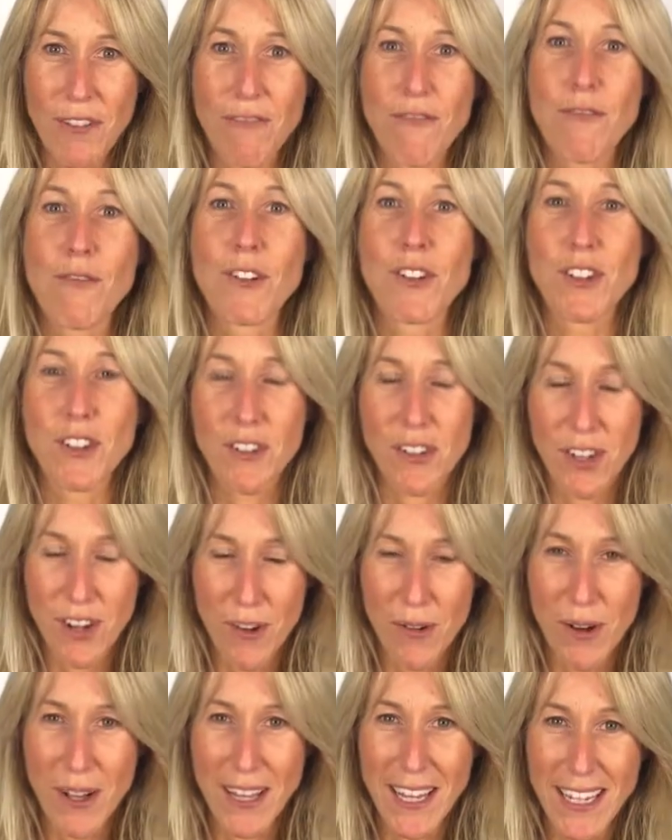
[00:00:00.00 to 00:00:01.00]
for
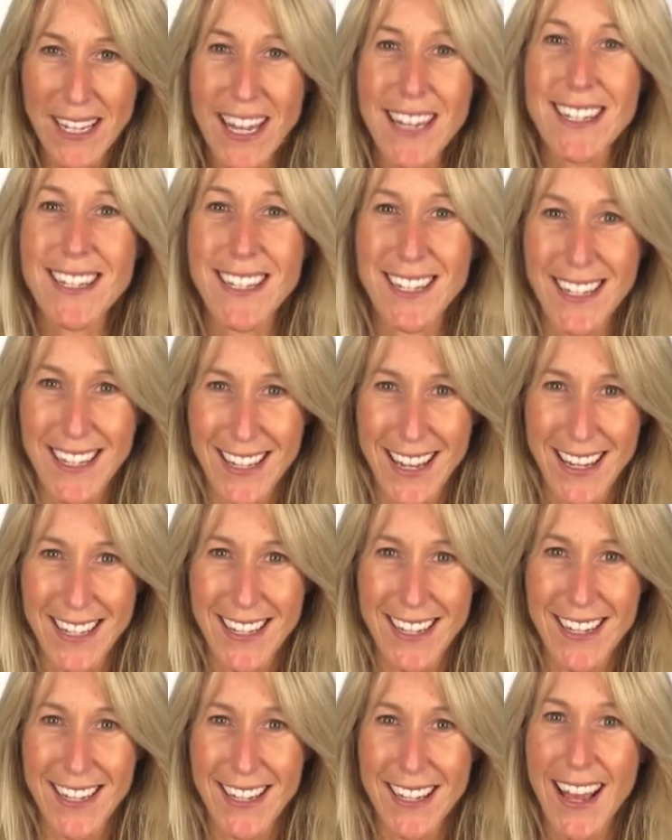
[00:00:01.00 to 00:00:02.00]
toilet
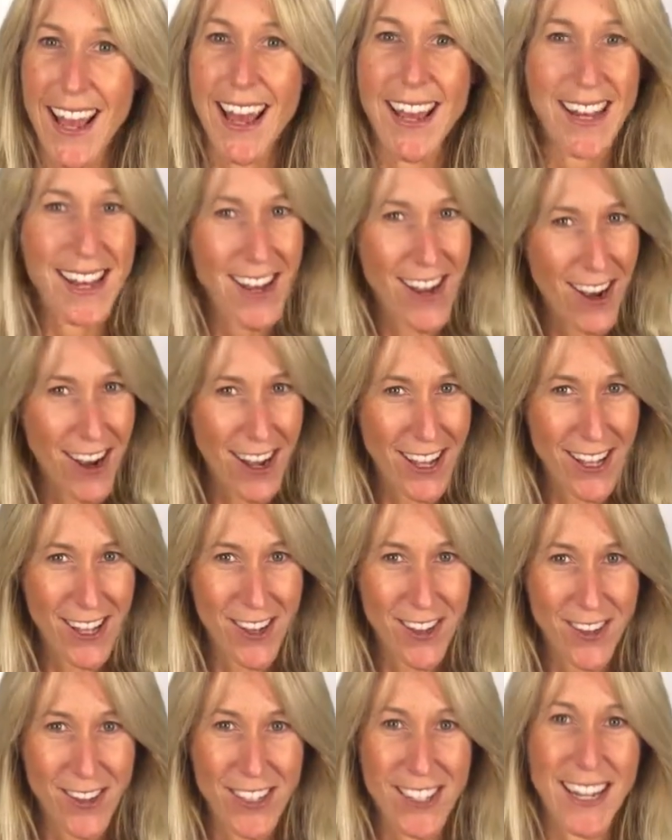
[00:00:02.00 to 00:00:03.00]
successes and not
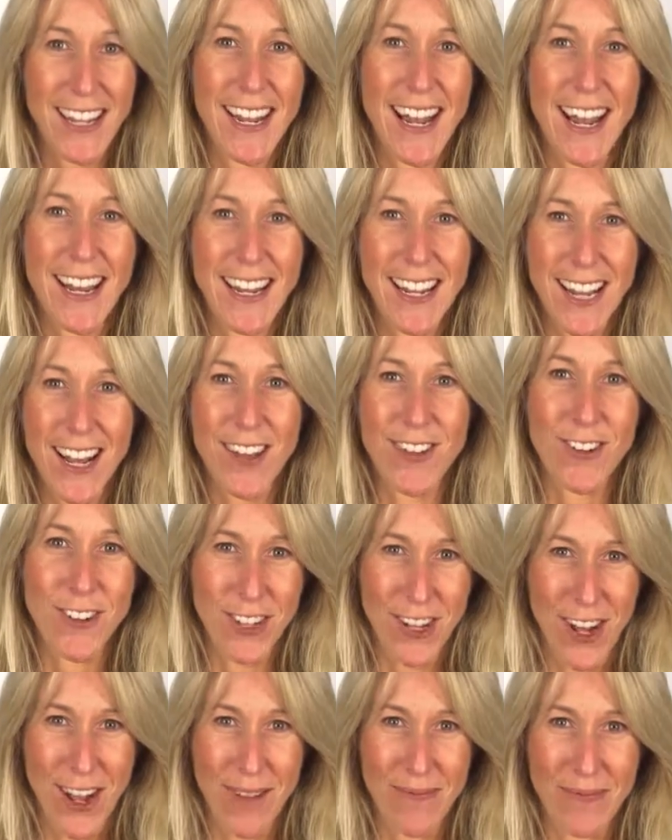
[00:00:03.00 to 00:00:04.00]
used at any other
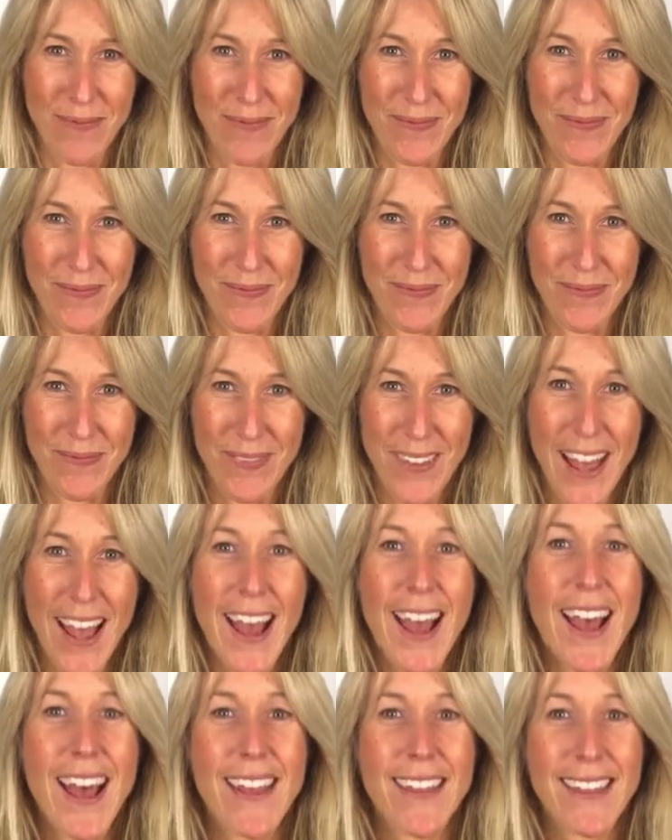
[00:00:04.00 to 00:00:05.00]
time.
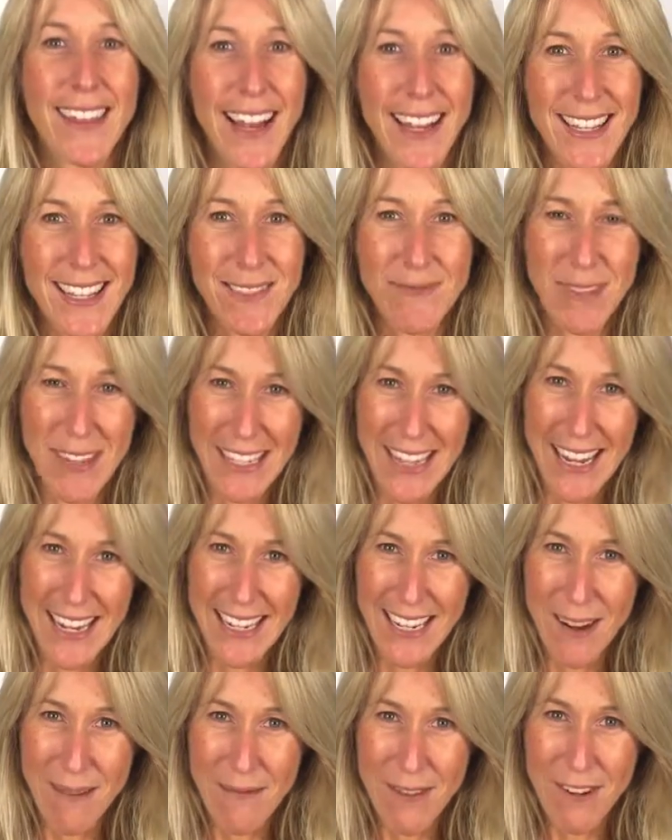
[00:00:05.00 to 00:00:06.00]
That's
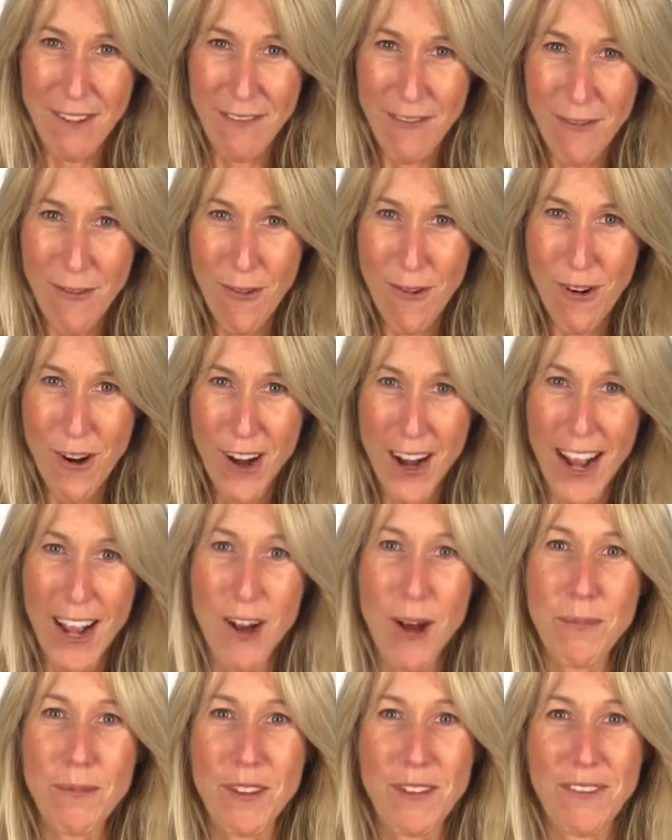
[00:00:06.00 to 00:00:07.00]
mistake number 4. I
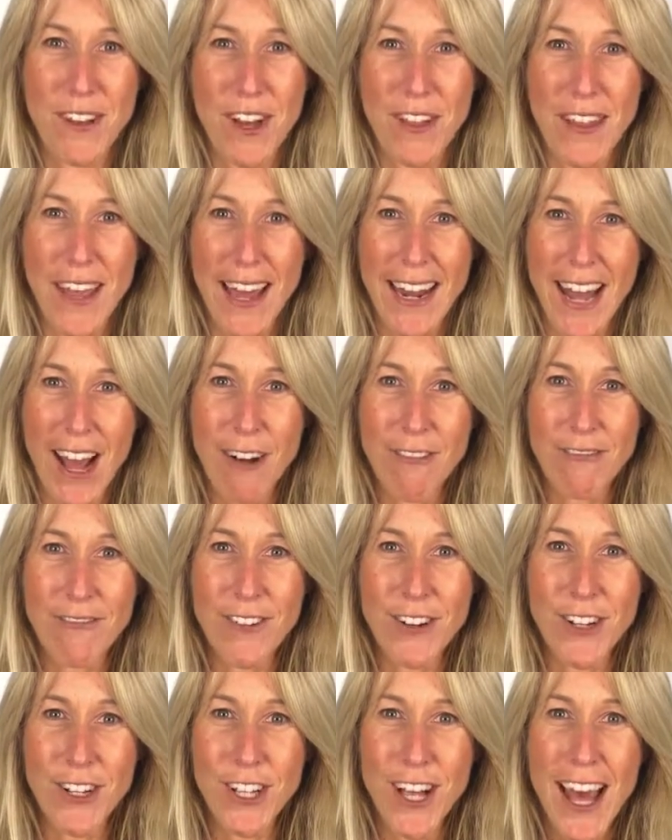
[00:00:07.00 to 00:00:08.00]
hope you found that
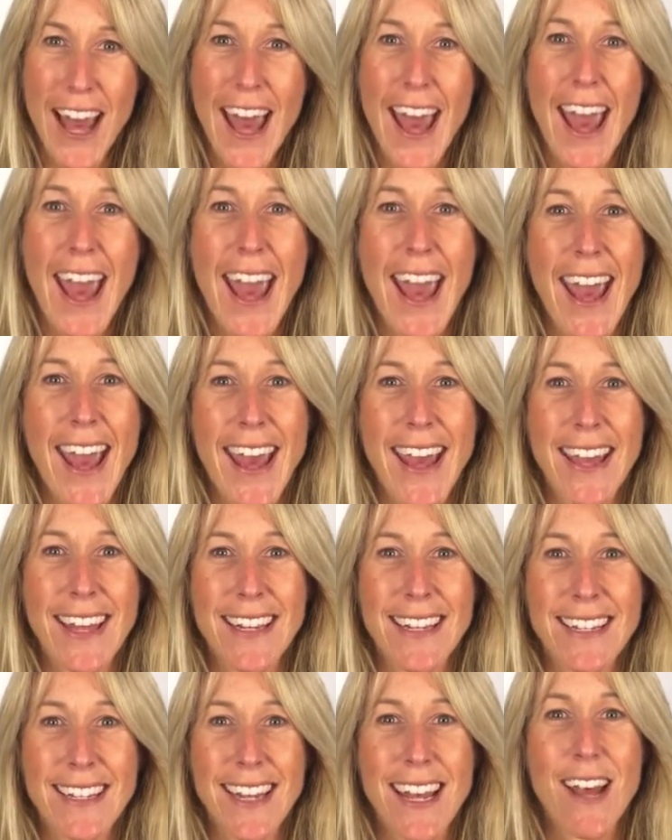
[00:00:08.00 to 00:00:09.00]
helpful.
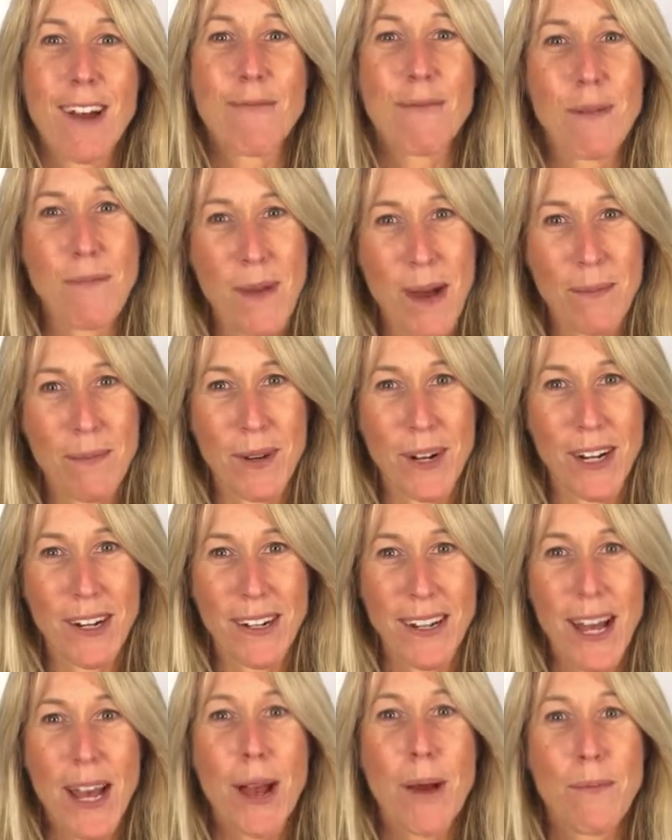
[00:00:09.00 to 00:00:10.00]
And
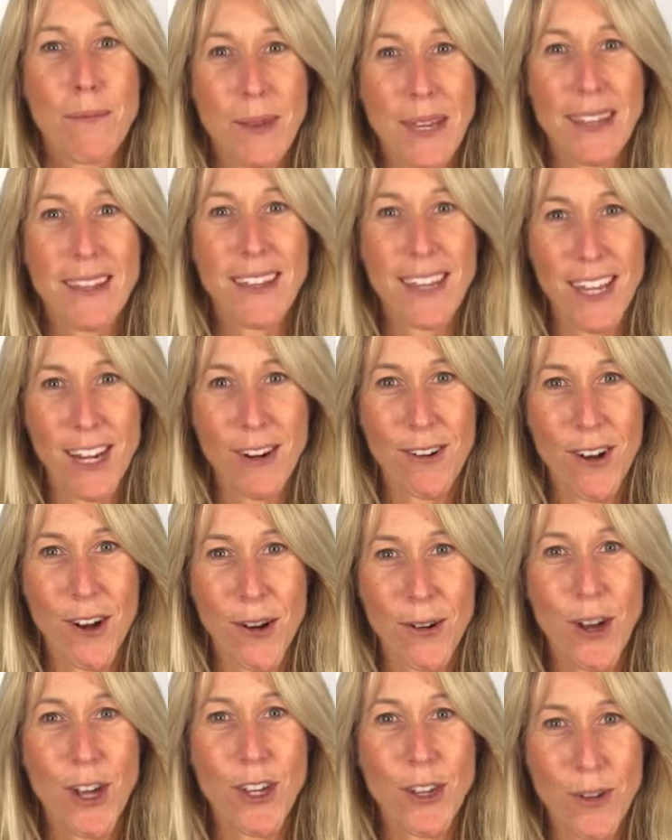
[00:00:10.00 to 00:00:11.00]
remember, be the
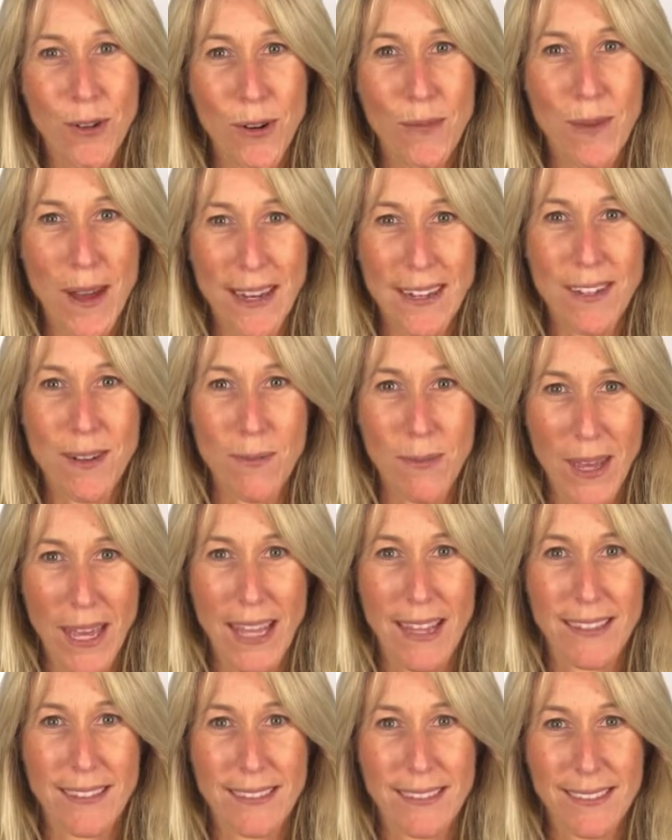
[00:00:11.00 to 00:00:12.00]
hero you're meant to
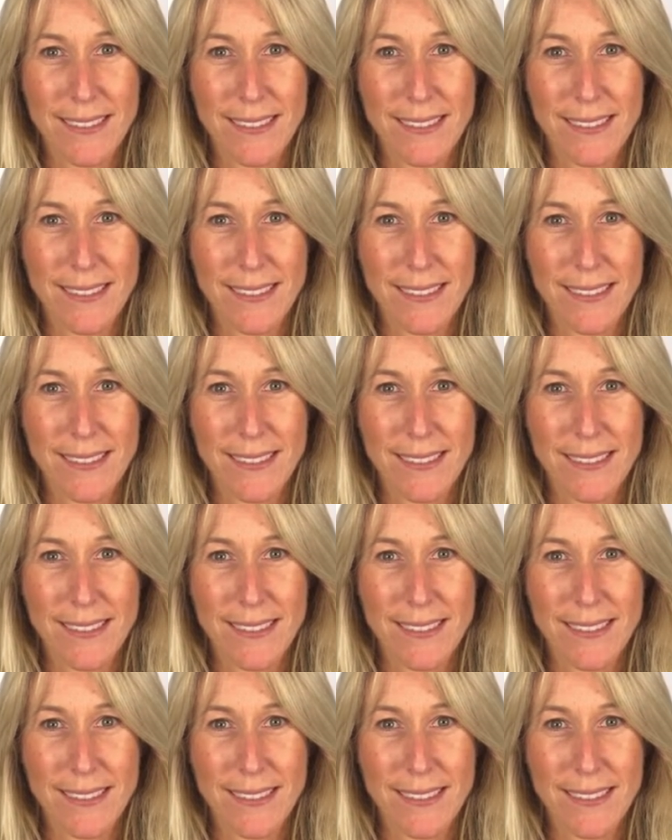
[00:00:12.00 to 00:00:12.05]
be.